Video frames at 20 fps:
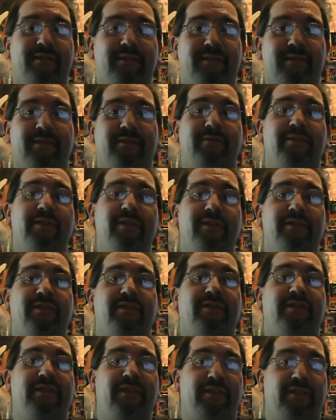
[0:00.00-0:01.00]
And the
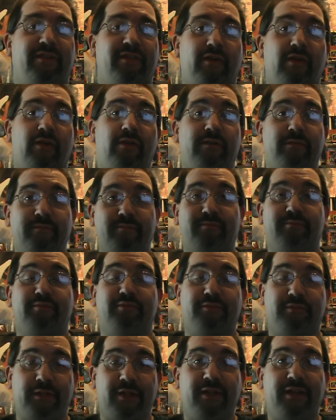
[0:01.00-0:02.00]
villains in this are
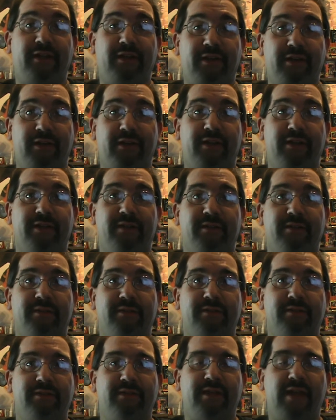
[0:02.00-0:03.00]
pretty good.
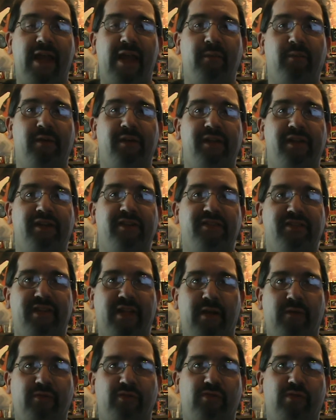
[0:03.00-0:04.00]
The head one is
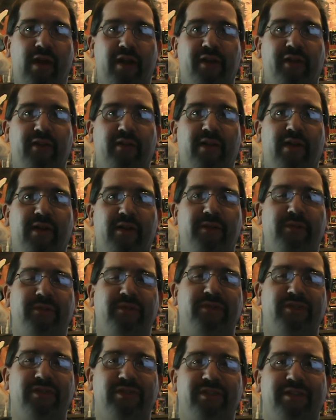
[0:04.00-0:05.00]
Count Draculon,
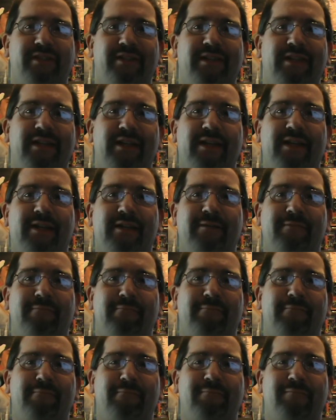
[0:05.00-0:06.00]
who's
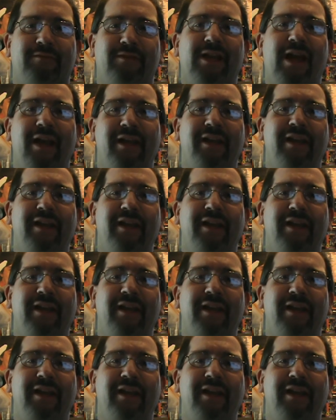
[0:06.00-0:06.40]
not